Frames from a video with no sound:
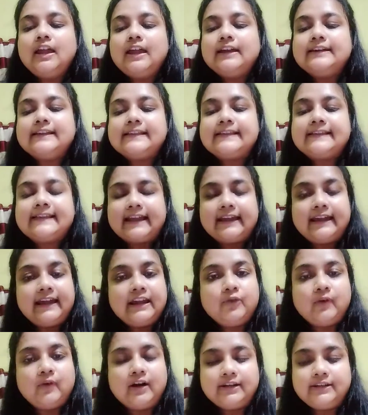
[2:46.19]
The second
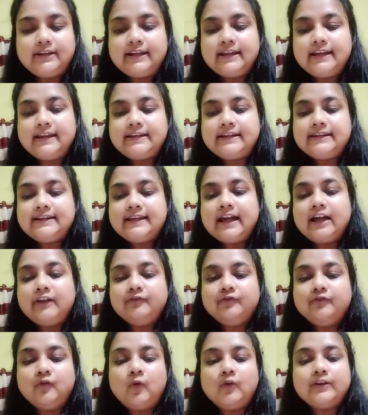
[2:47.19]
one, India
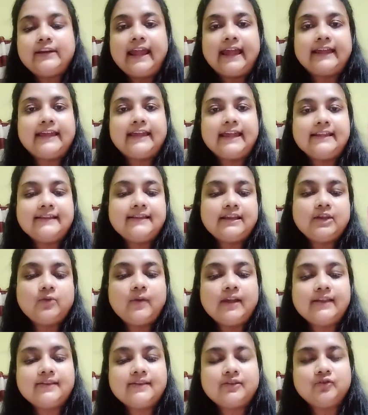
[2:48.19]
vote against
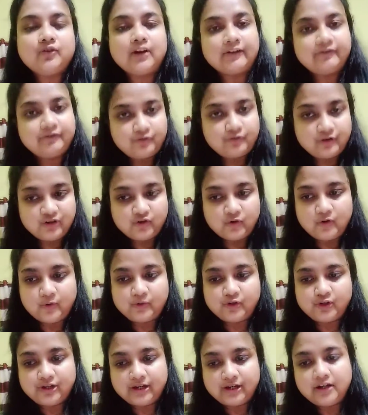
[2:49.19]
UN's draft
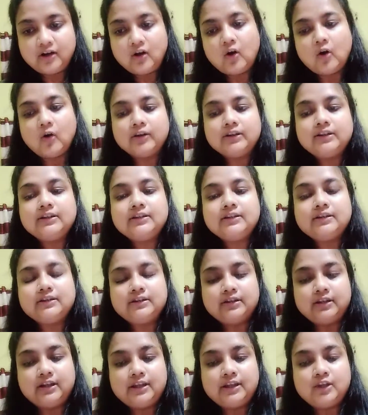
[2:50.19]
resolution on
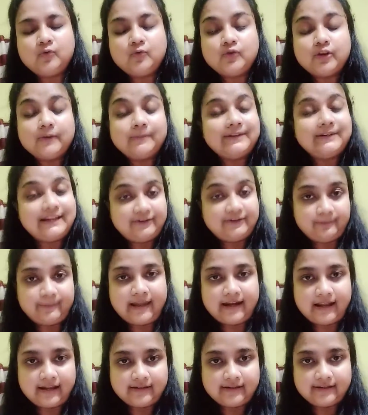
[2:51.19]
use of death
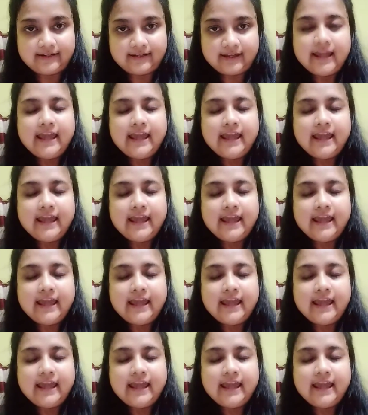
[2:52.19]
penalty.